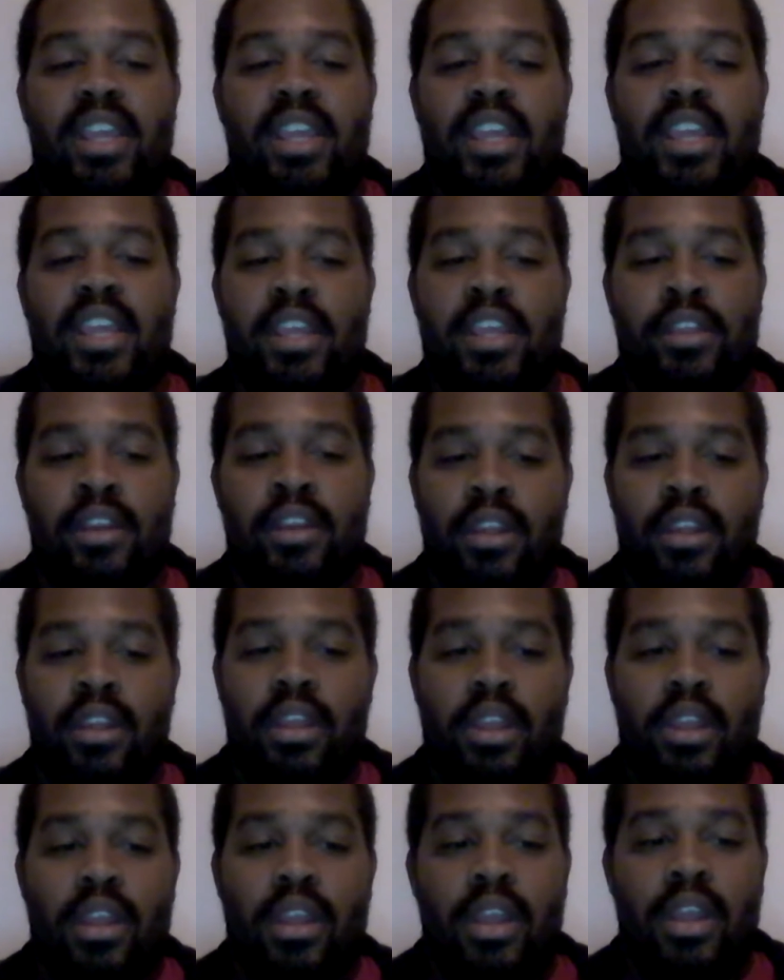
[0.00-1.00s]
either,
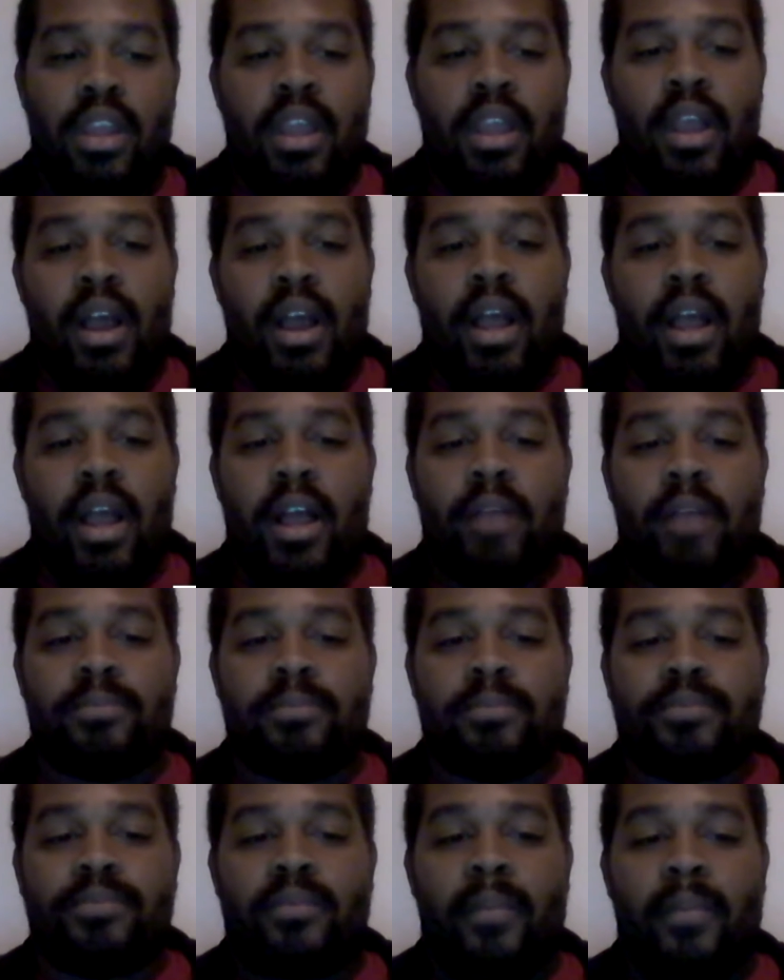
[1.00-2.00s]

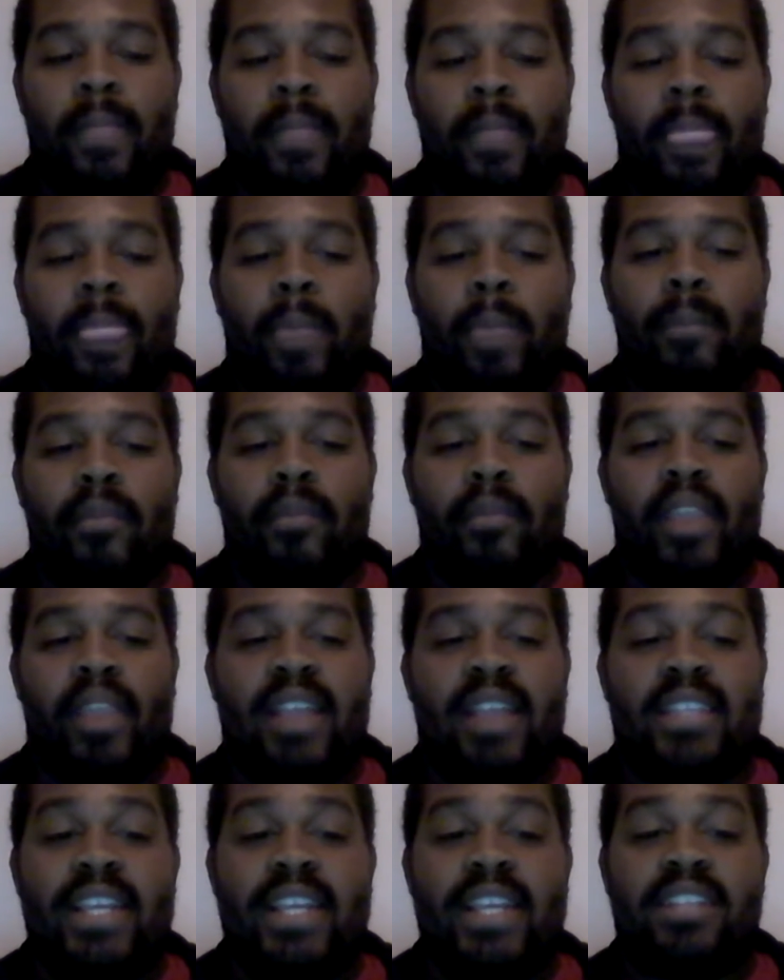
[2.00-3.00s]

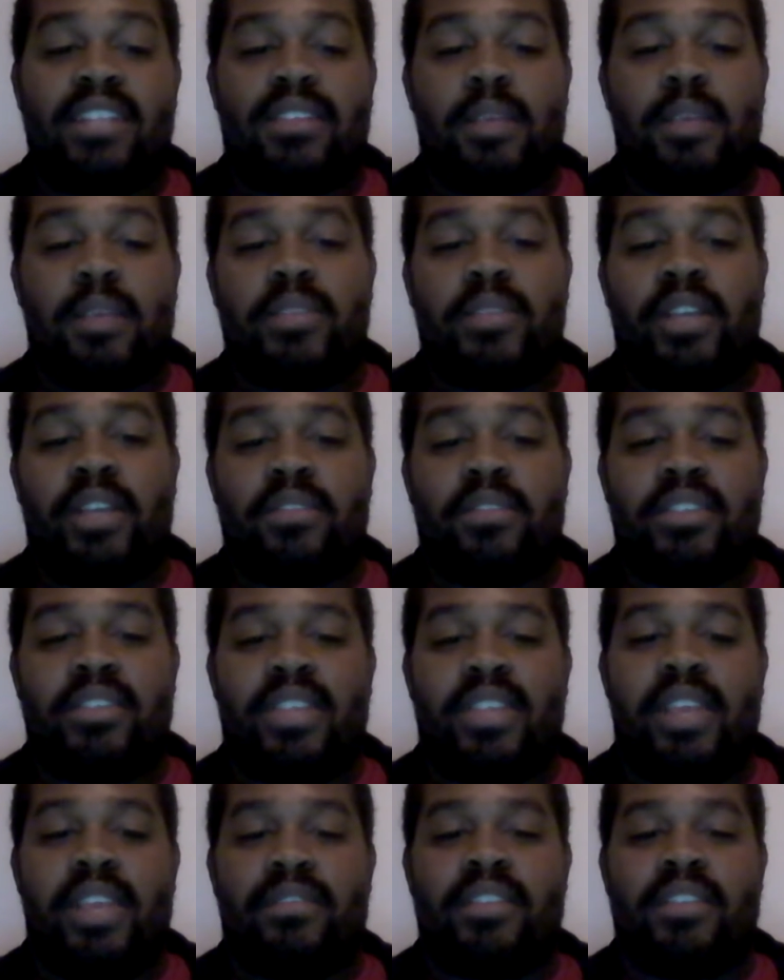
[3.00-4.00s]
as each subject
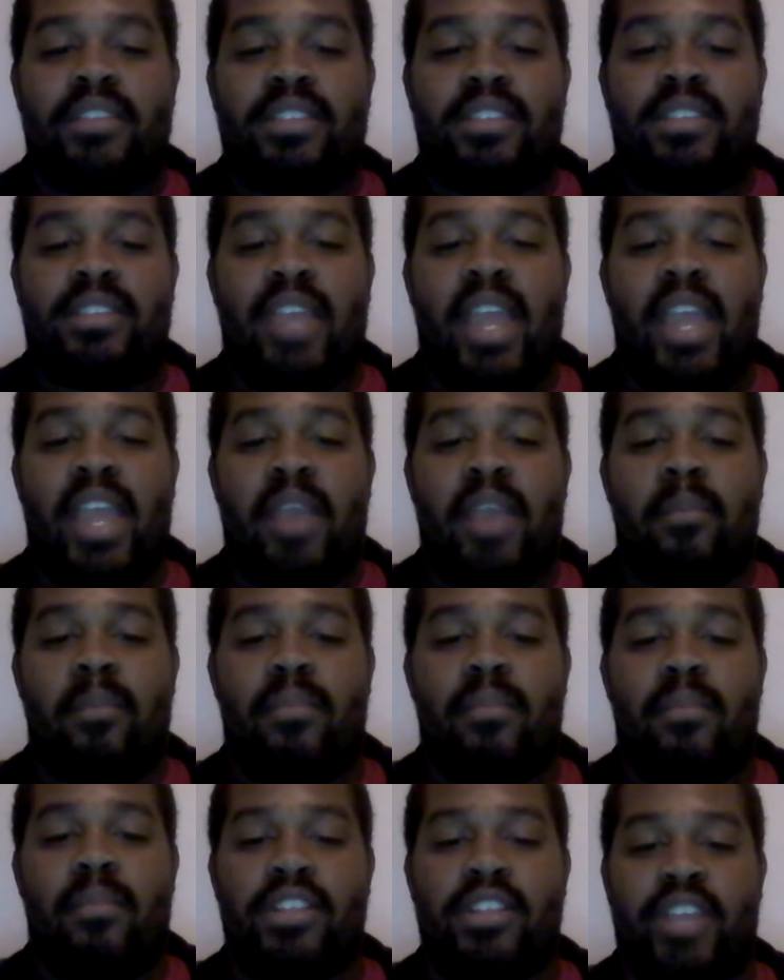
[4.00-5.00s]
received the same
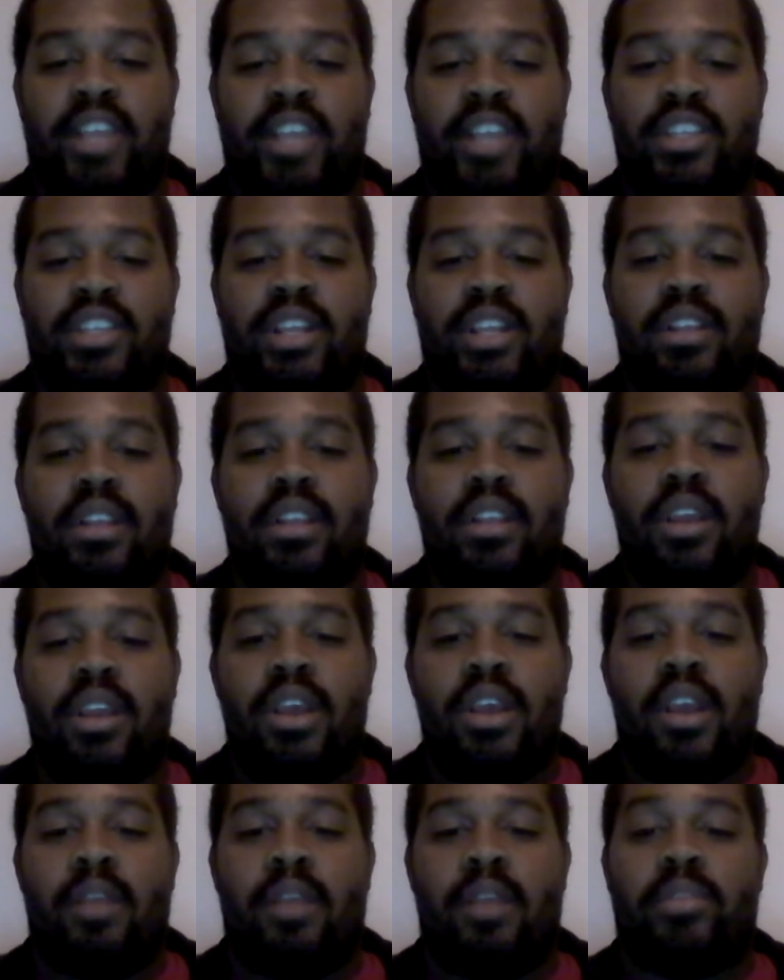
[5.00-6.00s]
injection
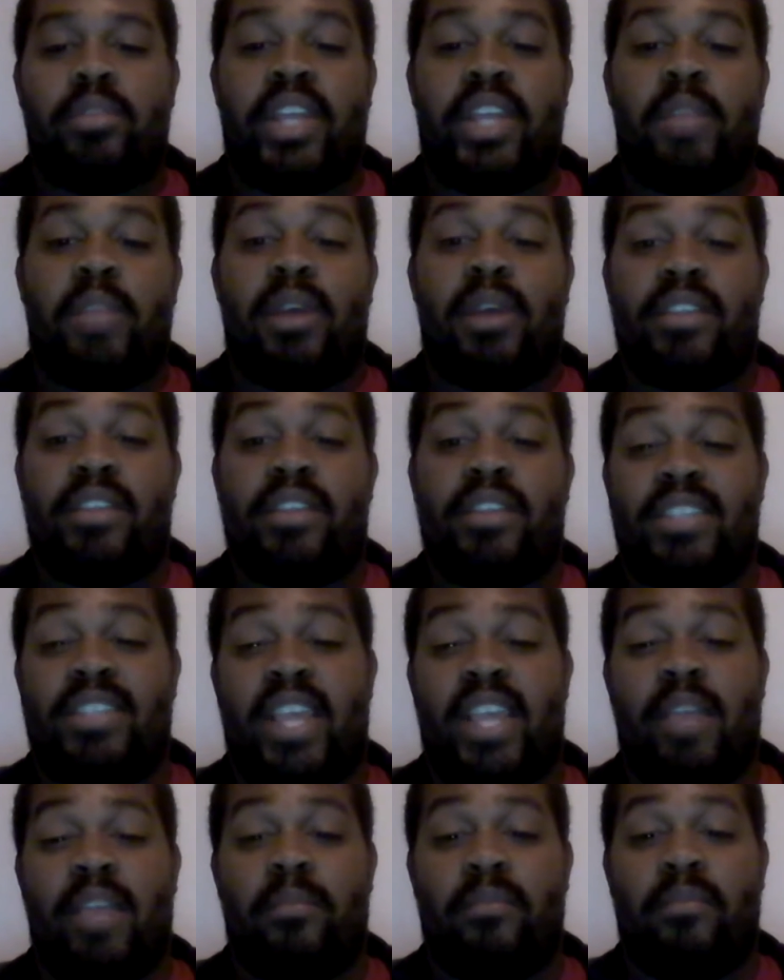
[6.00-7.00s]
completed by the
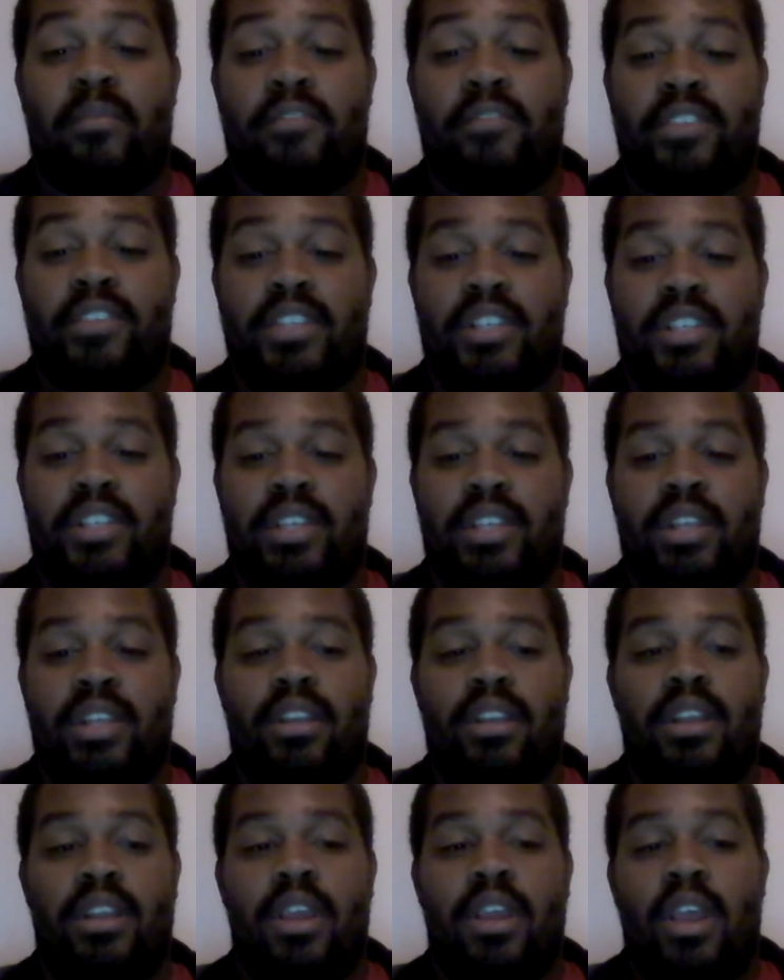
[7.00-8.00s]
same physician,
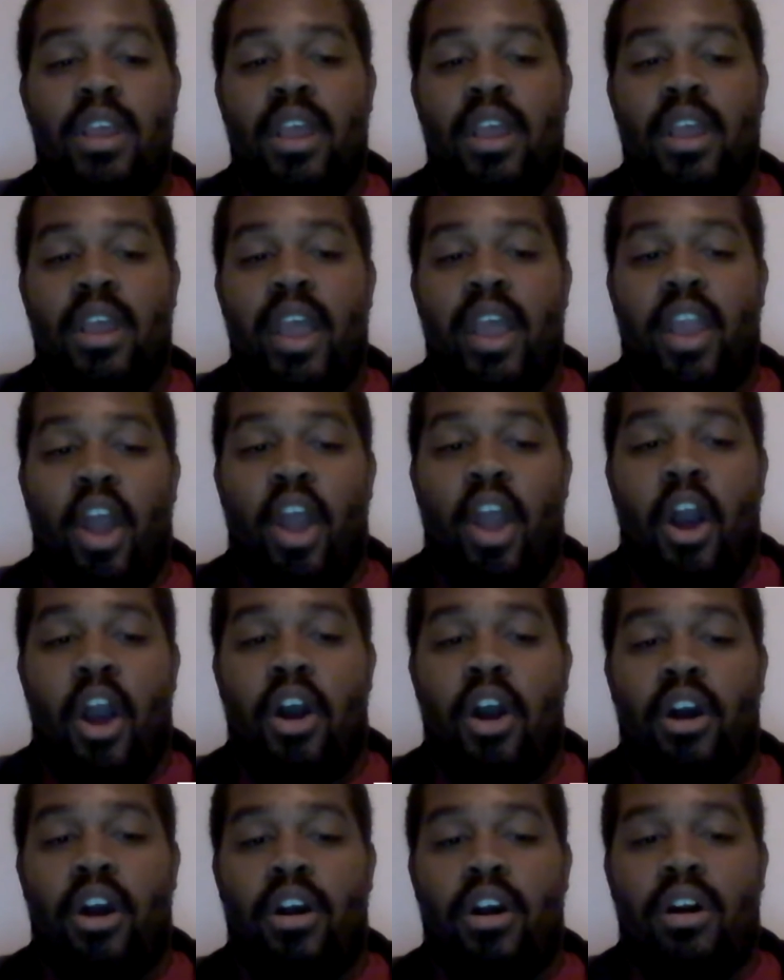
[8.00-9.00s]
and
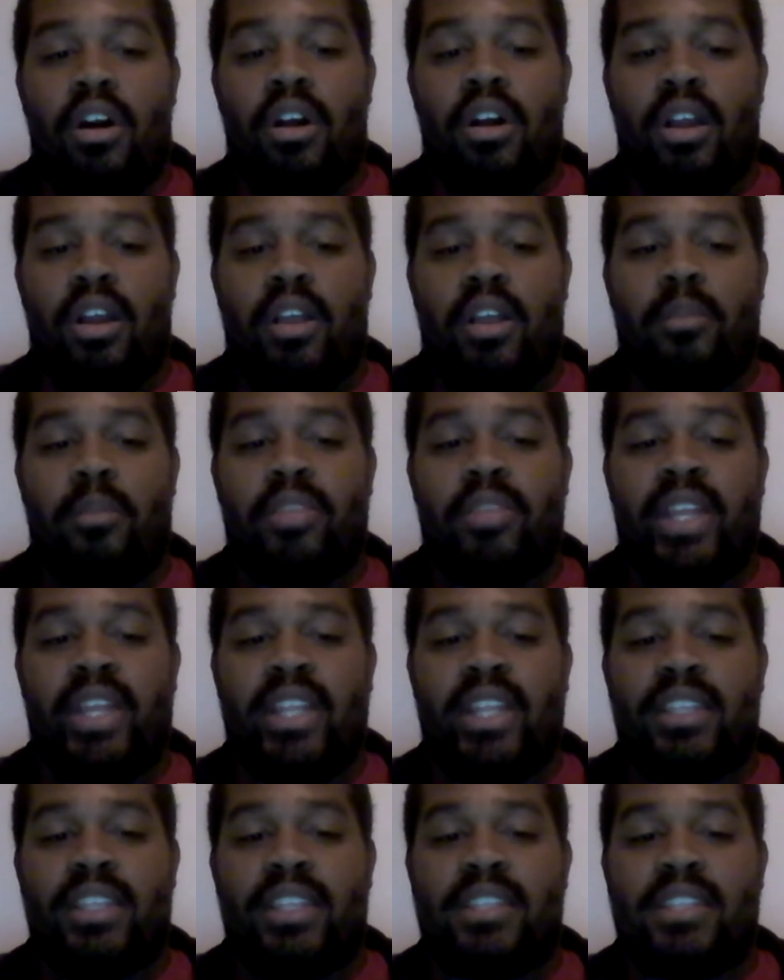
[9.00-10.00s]
all
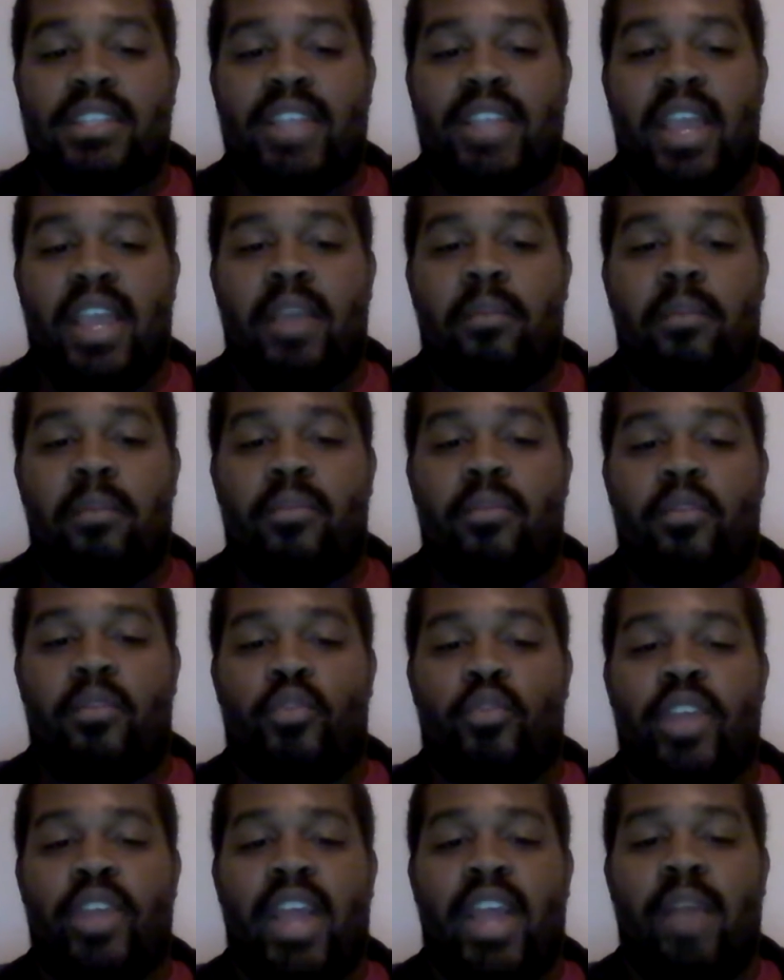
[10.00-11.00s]
completed the same
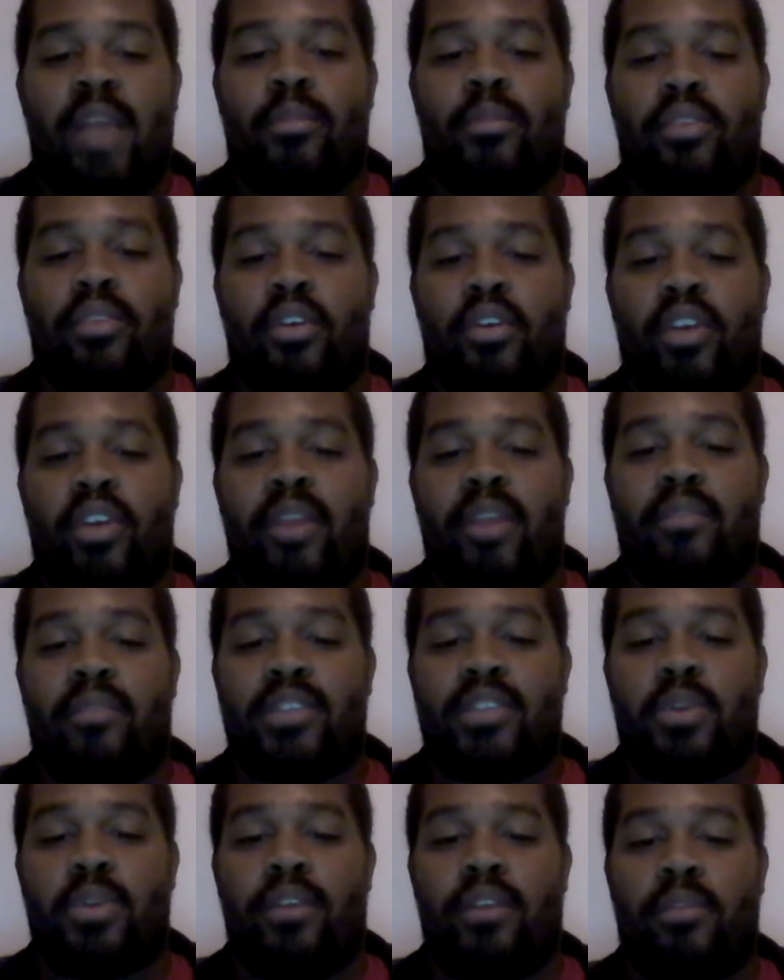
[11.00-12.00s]
rehab program for
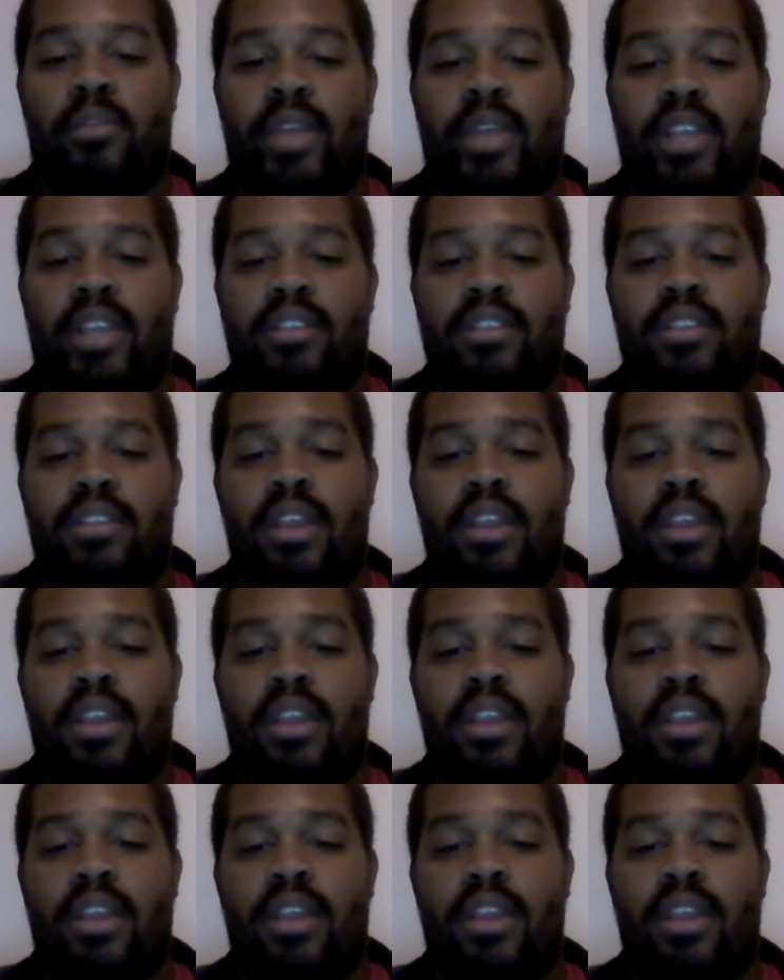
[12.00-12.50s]
12 weeks